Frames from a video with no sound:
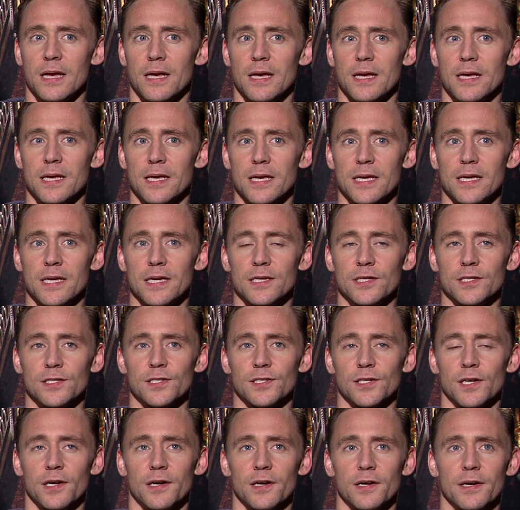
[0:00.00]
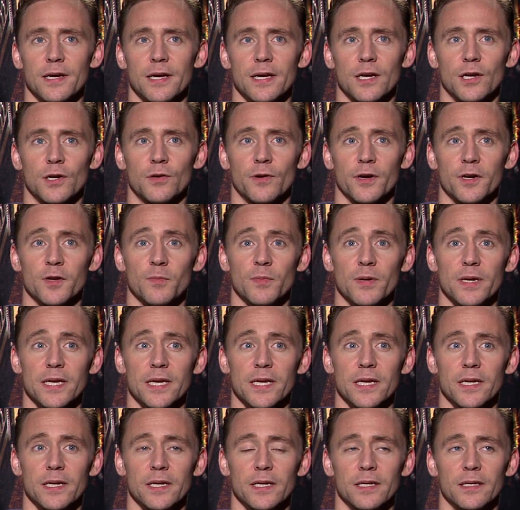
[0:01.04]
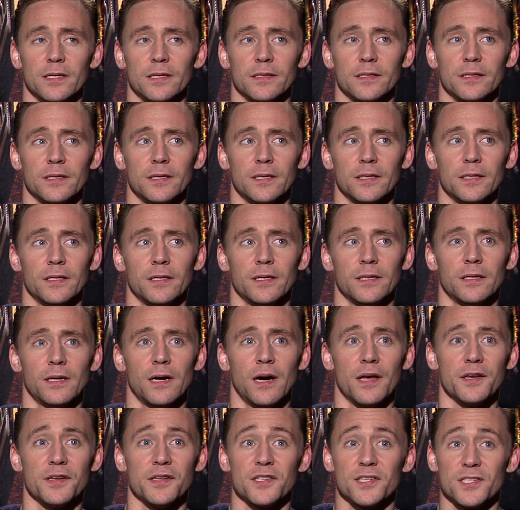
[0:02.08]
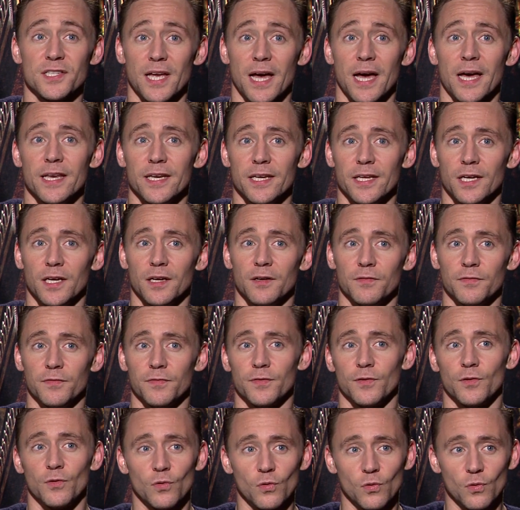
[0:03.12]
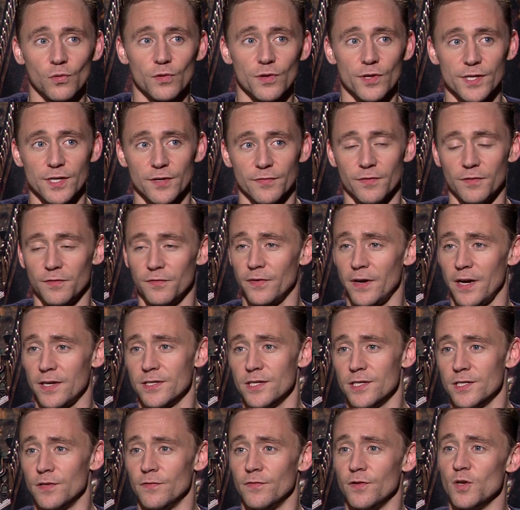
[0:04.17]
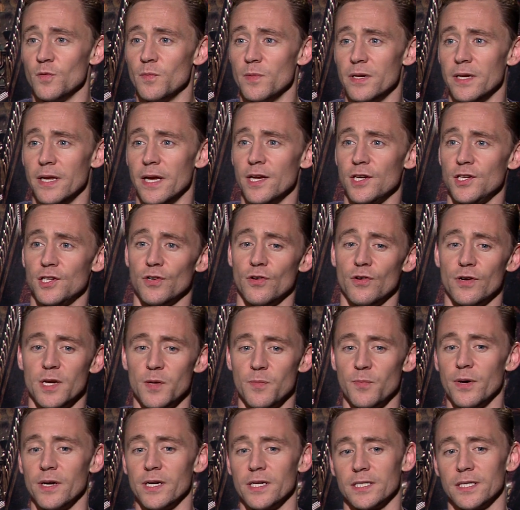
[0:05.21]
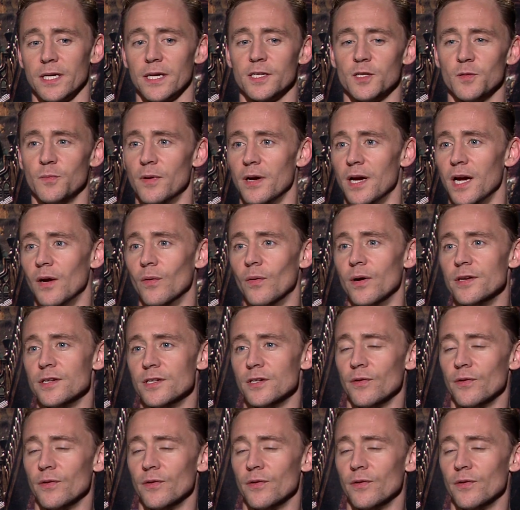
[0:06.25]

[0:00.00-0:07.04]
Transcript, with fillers: he's uh, incredibly understanding of all the different facets of human nature, and he brings that to bear when